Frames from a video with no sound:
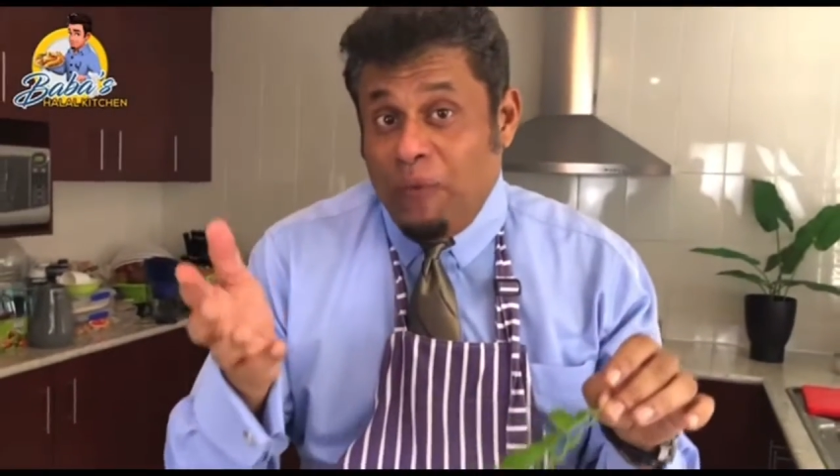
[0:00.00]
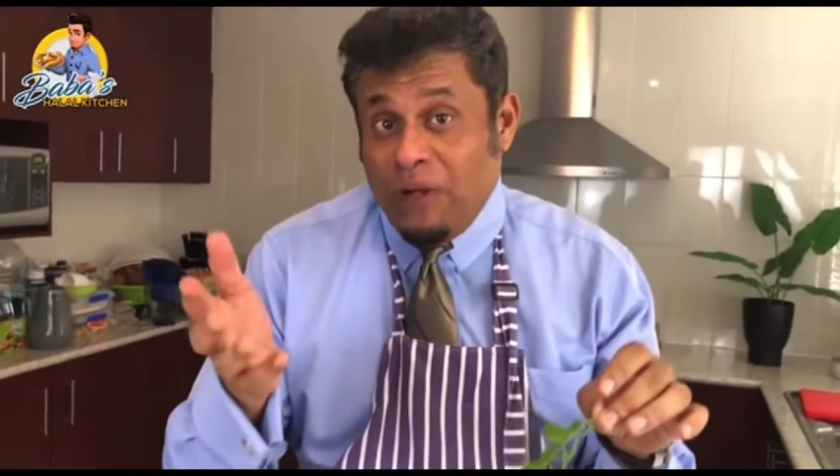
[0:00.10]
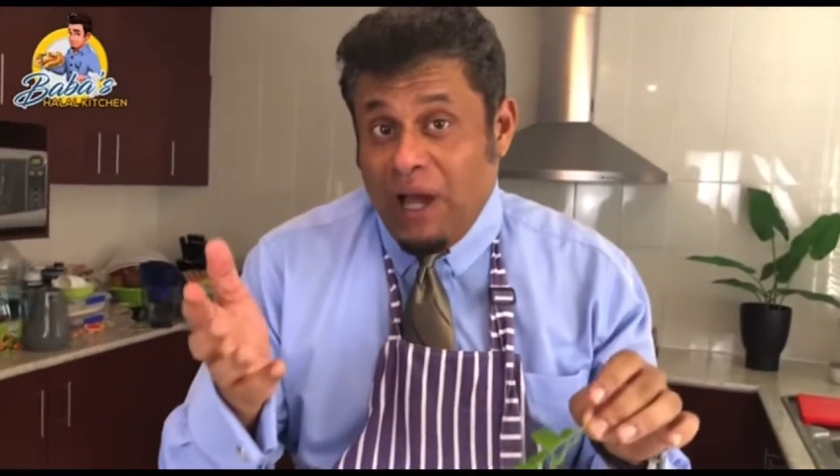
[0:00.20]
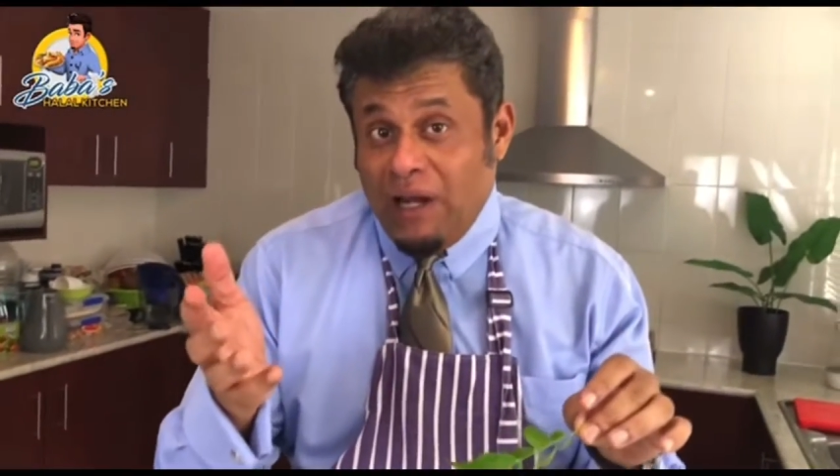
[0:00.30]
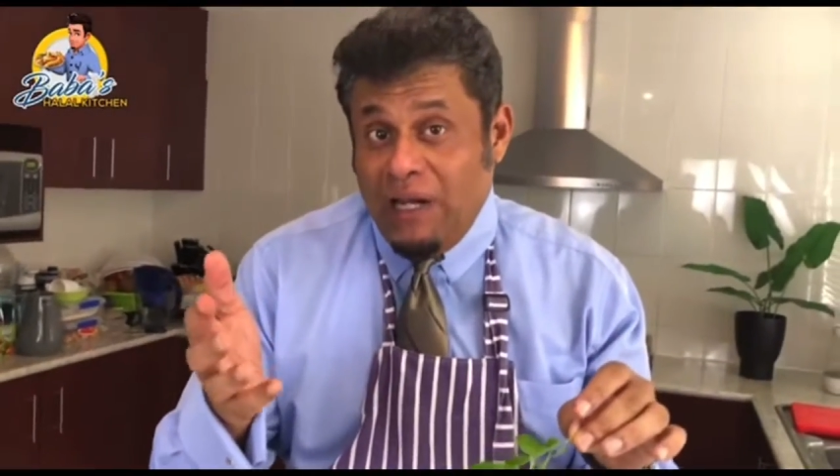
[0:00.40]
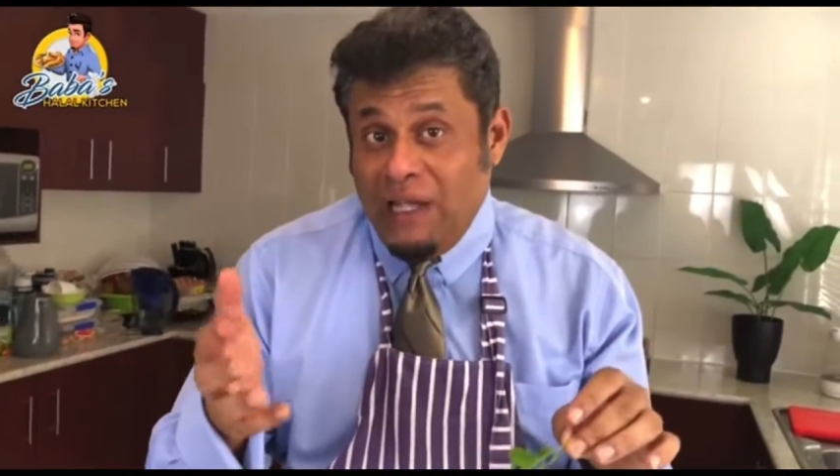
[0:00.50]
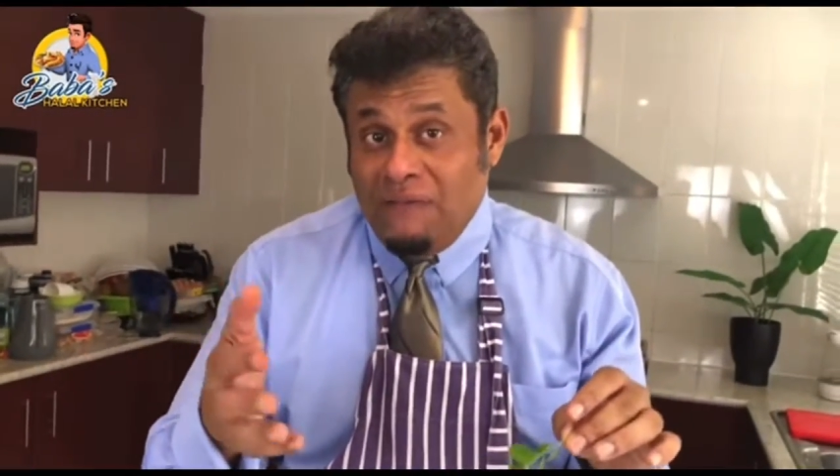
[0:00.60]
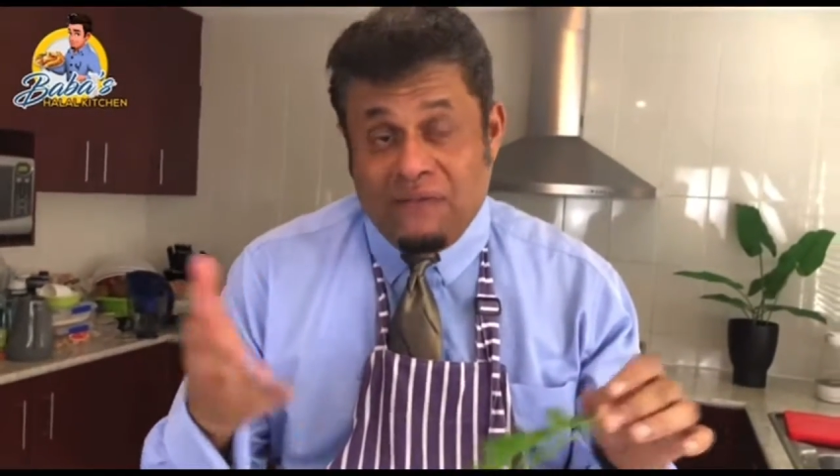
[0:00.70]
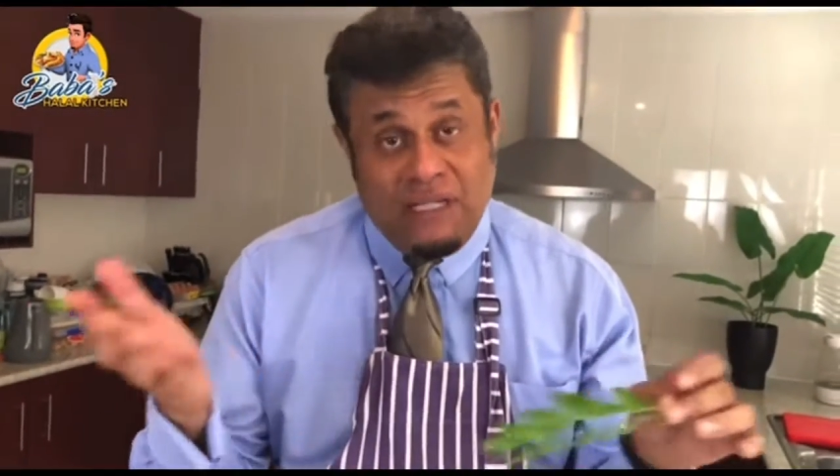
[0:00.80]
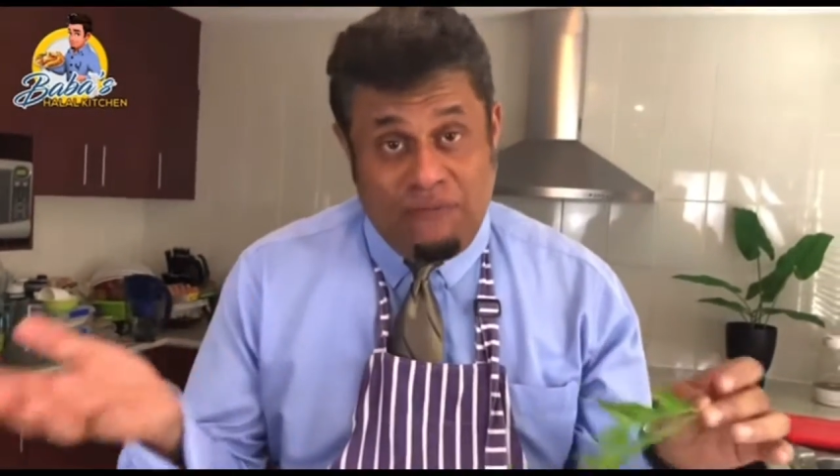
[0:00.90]
curry leaf,
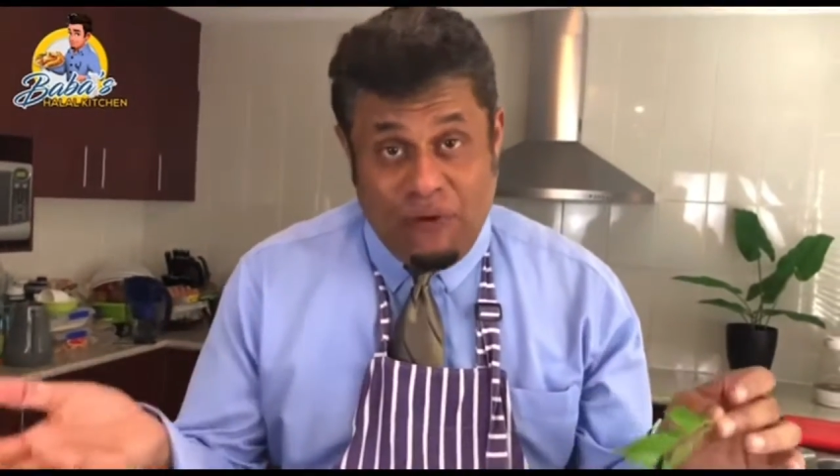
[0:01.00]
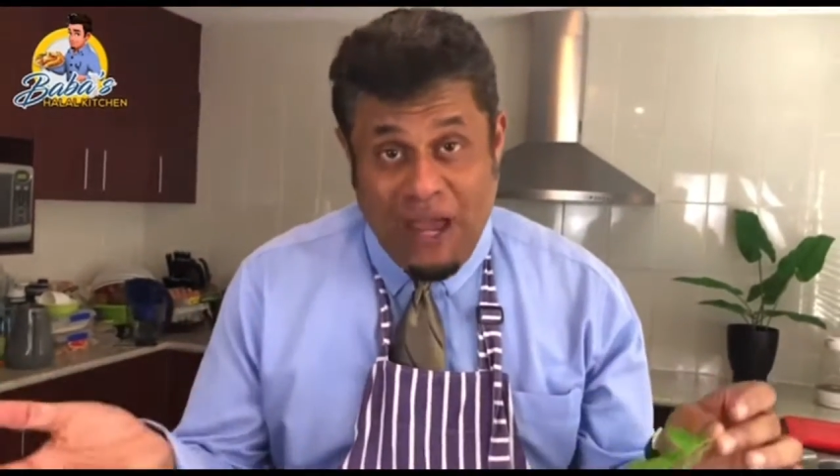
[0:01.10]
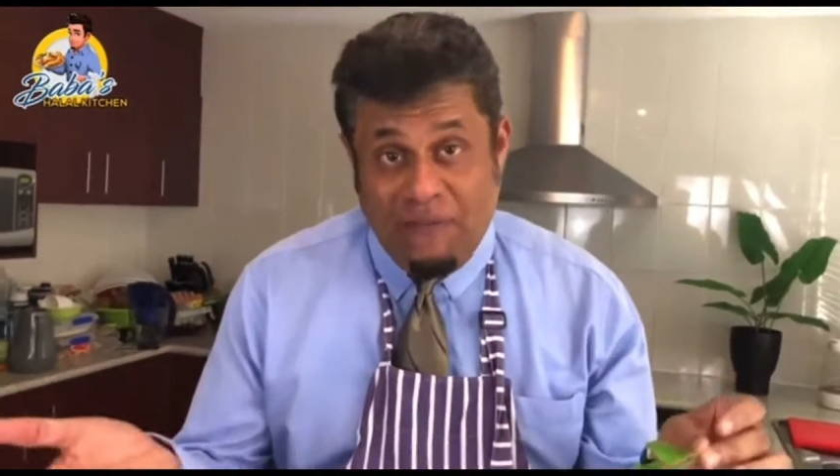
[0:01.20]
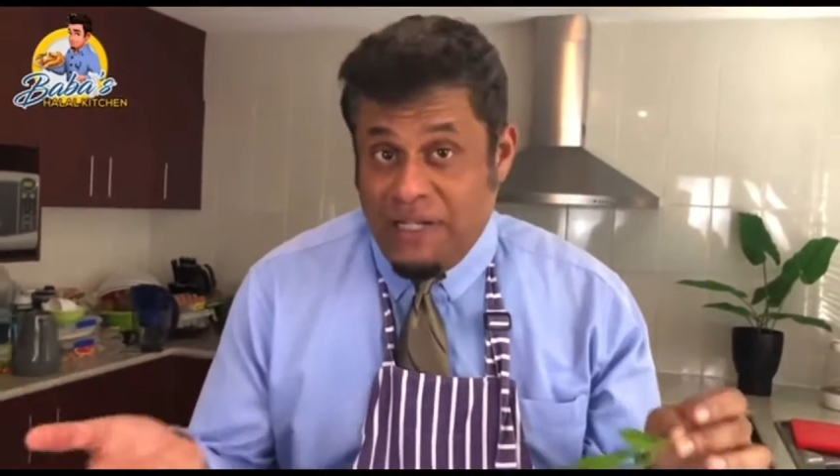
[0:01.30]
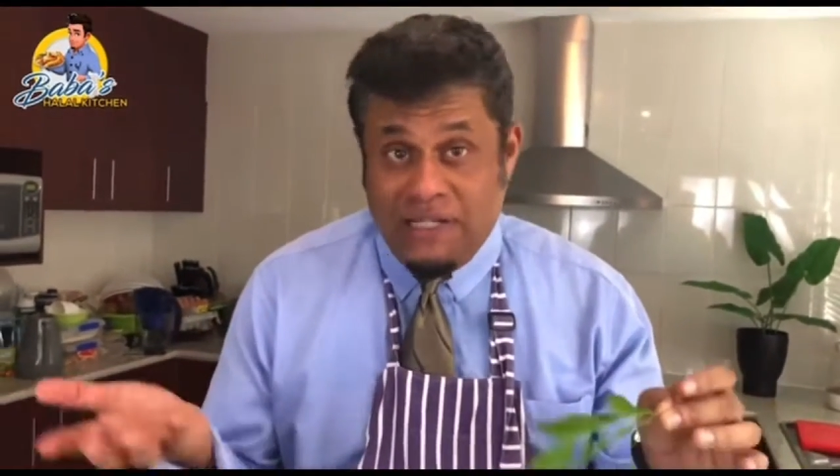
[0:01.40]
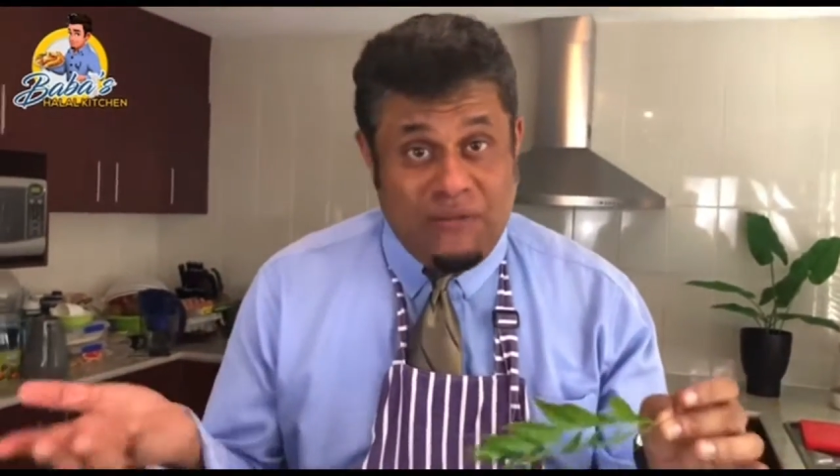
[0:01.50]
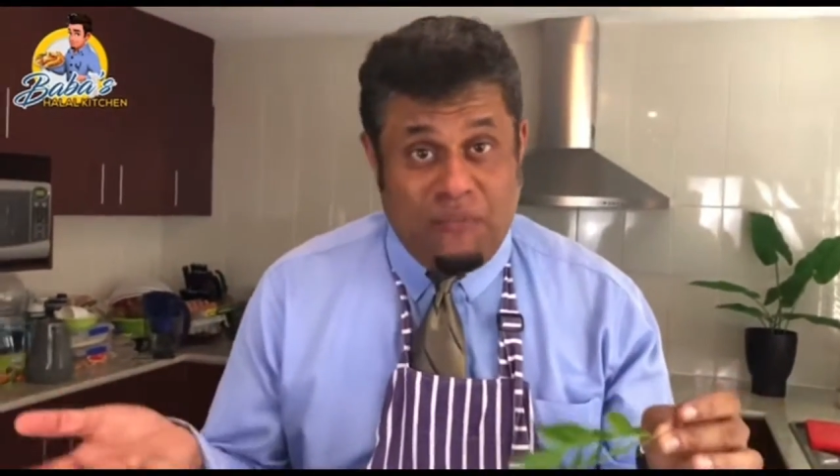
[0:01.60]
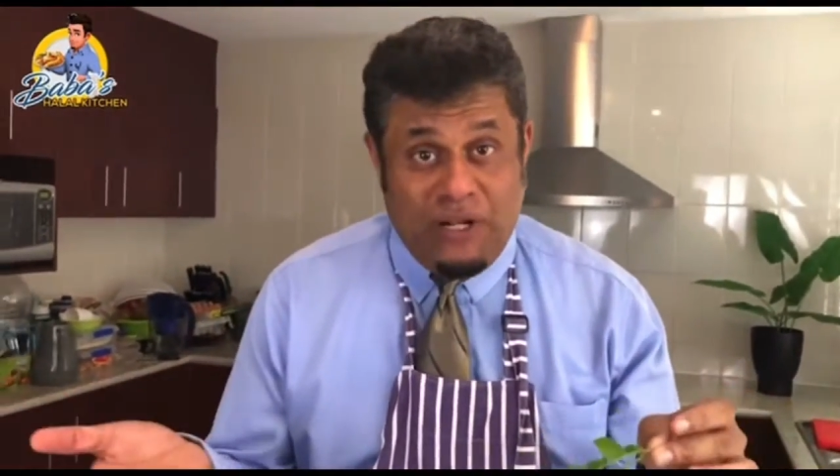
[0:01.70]
if you have it, just put it.